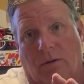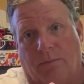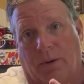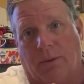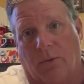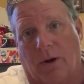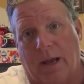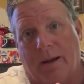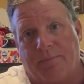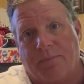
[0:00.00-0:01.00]
bubble
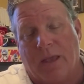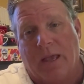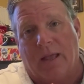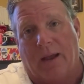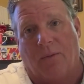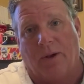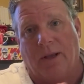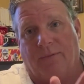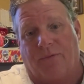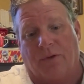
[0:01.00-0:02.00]
wrap. That way,
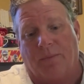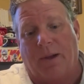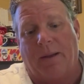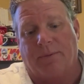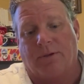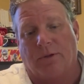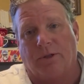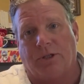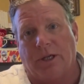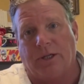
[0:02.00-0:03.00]
if something happens to a
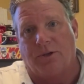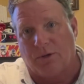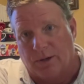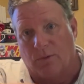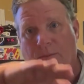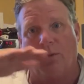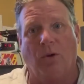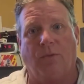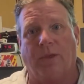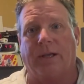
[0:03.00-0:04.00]
sheet, you can
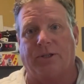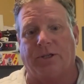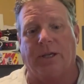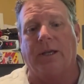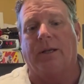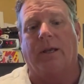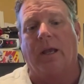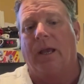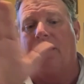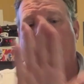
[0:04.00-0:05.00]
remove that sheet
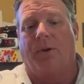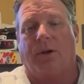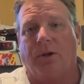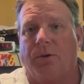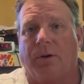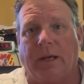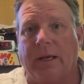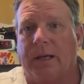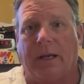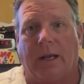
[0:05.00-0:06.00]
and put a new one
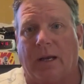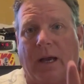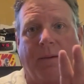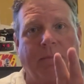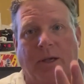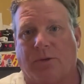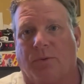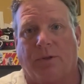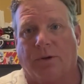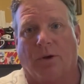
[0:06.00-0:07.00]
in and not mess
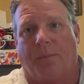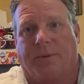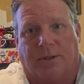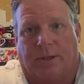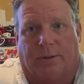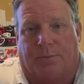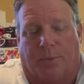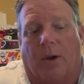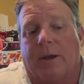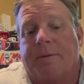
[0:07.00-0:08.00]
with your open cell
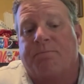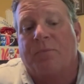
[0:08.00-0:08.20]
spray.